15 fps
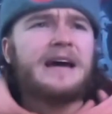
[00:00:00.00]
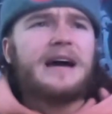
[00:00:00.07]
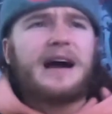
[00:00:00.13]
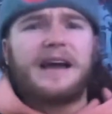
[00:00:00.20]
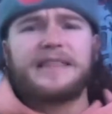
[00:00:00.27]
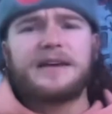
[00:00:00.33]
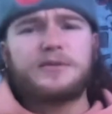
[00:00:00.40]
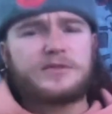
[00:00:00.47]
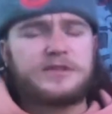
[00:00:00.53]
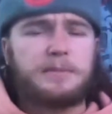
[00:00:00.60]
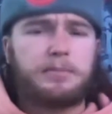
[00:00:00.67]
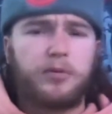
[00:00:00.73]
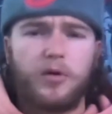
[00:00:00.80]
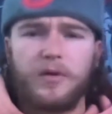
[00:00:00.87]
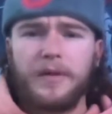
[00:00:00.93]
I think it was the
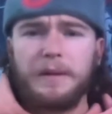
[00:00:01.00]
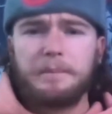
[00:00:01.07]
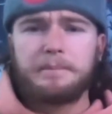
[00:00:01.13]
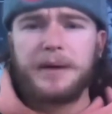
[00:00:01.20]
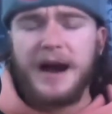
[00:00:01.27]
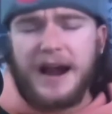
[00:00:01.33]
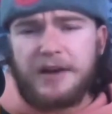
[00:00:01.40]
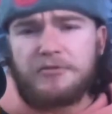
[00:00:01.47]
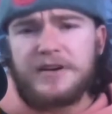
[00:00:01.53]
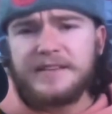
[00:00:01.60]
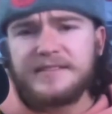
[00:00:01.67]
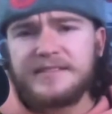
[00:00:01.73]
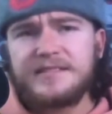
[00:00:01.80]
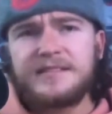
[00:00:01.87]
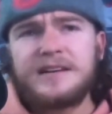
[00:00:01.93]
Portland
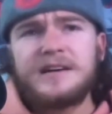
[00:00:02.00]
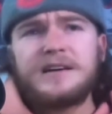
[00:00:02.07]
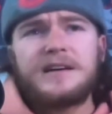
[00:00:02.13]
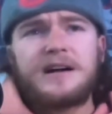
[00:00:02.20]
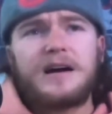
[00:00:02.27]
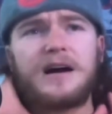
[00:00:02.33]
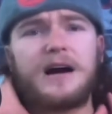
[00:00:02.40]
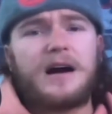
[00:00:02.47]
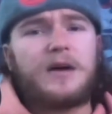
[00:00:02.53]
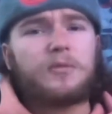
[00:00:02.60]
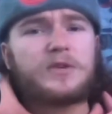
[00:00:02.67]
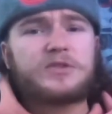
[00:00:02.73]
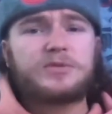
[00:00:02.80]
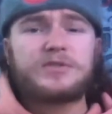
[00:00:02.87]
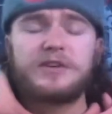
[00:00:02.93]
Pirates, uh,
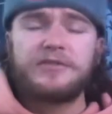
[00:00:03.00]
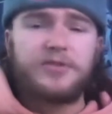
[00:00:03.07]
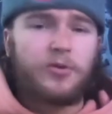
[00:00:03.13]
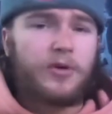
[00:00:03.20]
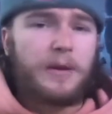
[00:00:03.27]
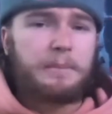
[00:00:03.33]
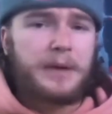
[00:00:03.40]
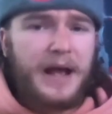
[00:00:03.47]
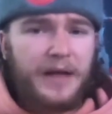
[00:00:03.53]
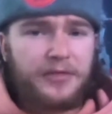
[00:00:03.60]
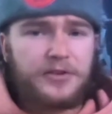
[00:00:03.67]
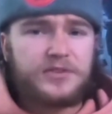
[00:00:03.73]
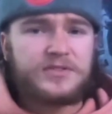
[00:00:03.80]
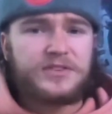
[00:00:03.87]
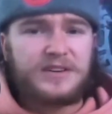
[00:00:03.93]
which was a Florida
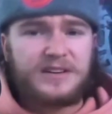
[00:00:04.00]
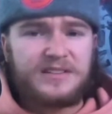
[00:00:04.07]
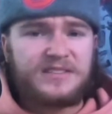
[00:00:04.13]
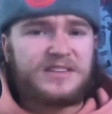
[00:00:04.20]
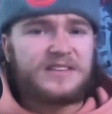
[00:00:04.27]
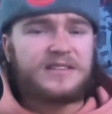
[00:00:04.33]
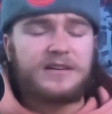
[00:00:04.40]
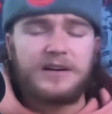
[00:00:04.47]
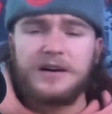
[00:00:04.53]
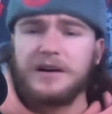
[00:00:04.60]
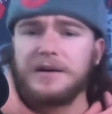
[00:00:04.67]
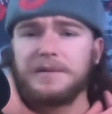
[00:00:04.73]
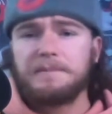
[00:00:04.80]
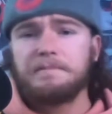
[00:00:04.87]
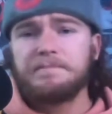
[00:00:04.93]
Panthers assist,
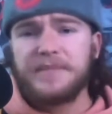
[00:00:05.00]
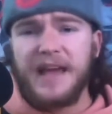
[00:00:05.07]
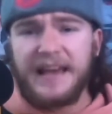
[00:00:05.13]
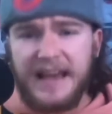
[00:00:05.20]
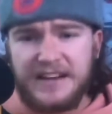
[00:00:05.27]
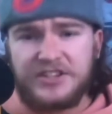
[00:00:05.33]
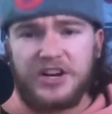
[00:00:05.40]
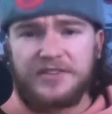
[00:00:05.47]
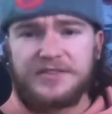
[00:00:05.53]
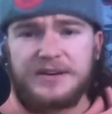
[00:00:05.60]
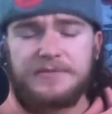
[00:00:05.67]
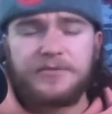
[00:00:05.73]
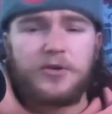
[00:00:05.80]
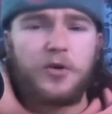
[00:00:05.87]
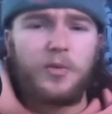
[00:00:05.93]
uh, AHL
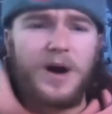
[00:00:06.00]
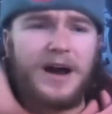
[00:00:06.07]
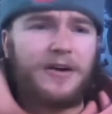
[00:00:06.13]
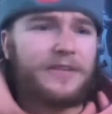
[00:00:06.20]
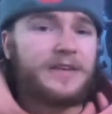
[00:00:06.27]
team for a while.